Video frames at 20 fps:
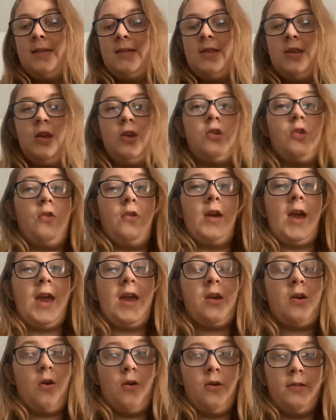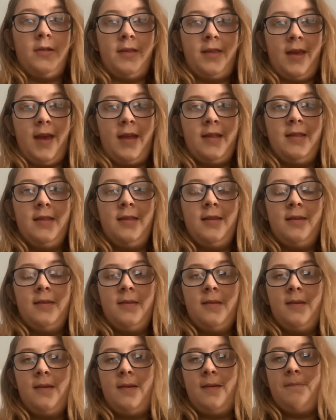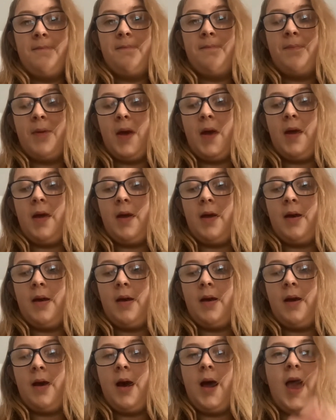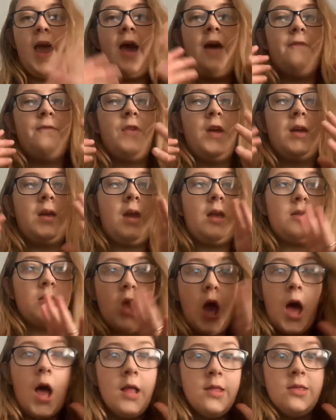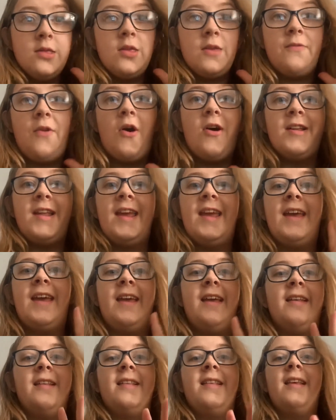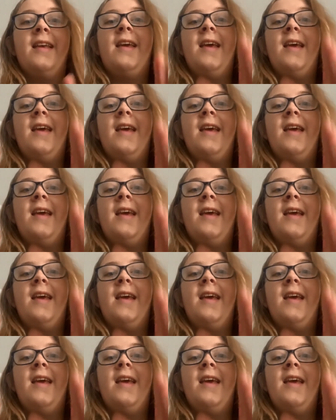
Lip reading: to create content, but I have like tons of ideas.